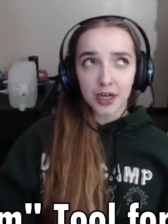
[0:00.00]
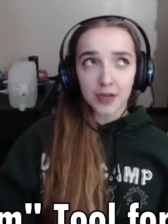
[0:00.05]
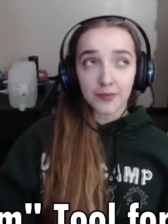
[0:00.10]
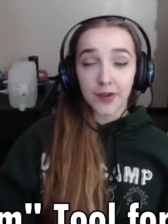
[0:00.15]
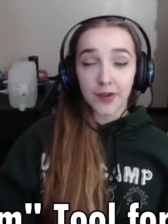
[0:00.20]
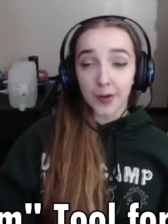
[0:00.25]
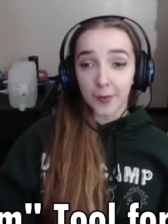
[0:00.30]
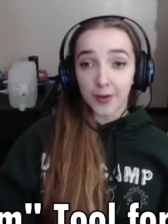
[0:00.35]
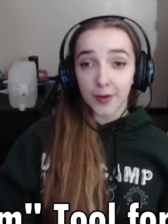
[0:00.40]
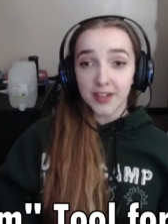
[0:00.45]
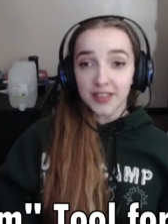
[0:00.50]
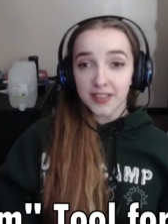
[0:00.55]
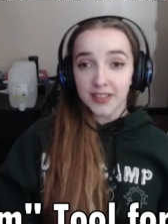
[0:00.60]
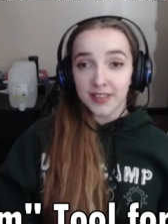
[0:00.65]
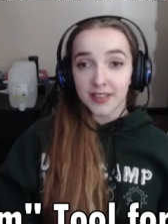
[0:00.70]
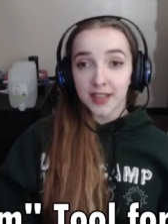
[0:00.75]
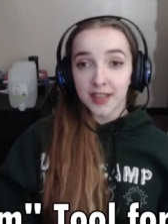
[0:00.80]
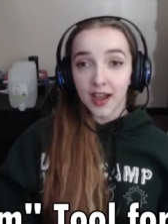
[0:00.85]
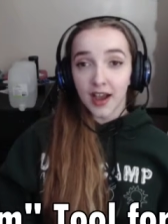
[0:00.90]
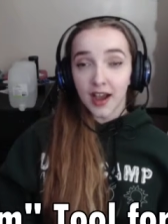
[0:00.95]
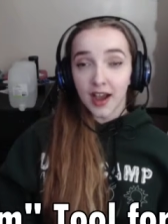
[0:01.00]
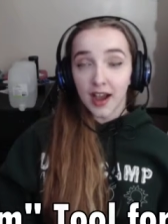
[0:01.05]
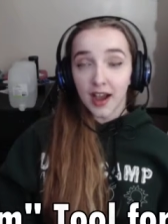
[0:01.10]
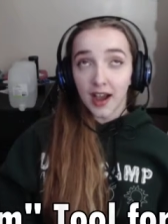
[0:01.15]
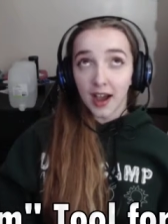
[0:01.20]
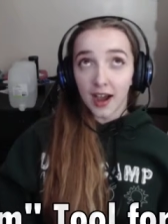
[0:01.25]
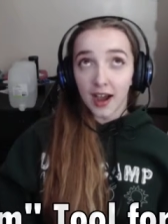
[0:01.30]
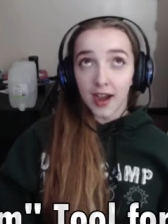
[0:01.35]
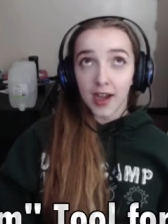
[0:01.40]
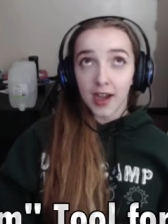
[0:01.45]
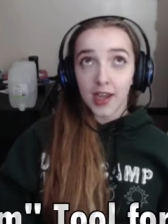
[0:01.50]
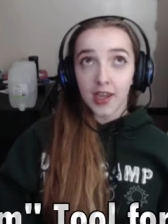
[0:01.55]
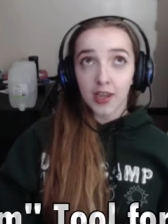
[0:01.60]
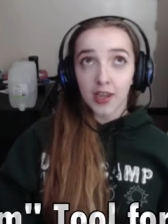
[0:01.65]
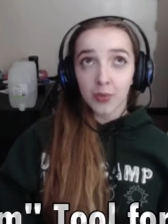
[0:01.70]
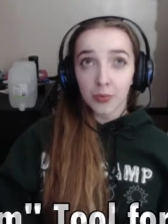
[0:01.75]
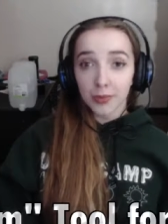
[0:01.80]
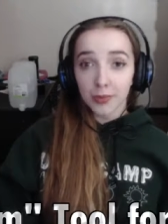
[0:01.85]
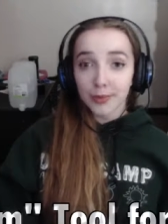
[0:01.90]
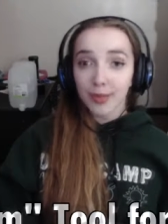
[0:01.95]
If I was, I
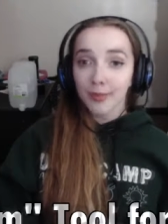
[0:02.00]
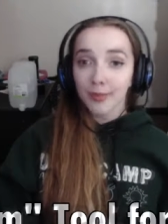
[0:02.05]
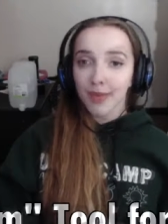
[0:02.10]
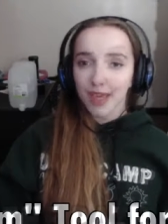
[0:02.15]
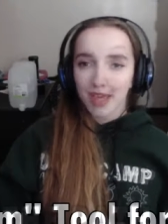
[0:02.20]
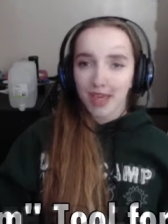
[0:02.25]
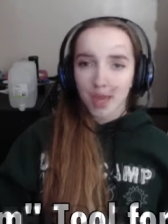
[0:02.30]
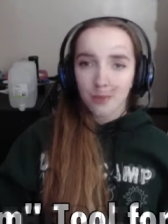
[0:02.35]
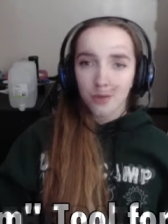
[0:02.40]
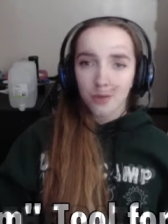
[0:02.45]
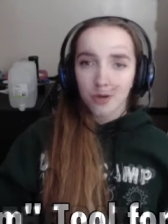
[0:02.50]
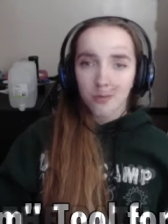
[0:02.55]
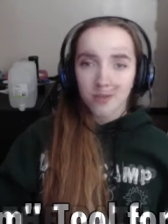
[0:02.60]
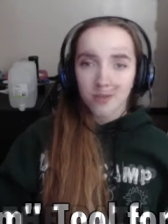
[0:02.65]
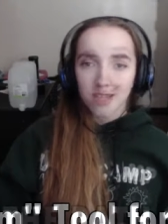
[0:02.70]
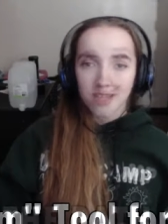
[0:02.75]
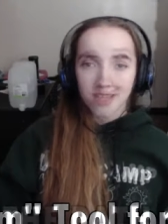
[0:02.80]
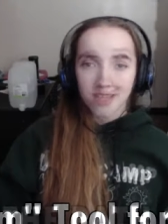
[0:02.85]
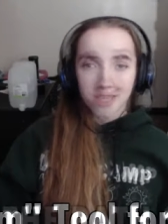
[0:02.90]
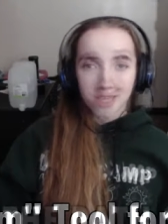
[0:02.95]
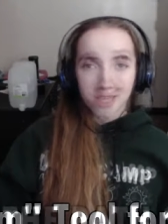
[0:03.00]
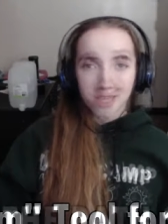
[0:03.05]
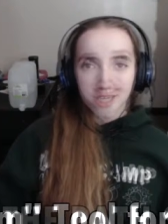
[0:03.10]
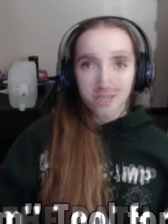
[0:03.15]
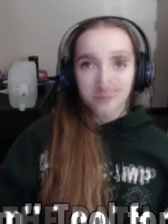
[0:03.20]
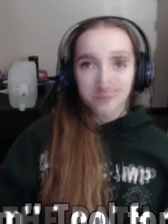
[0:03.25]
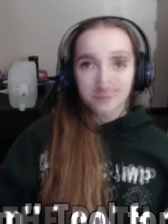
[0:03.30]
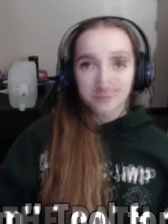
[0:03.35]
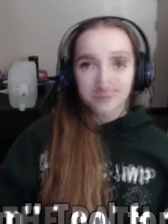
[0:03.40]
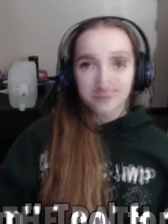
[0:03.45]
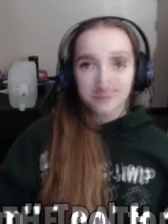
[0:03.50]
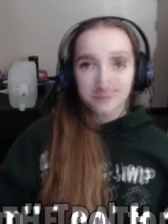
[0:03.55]
would be making more money than I am.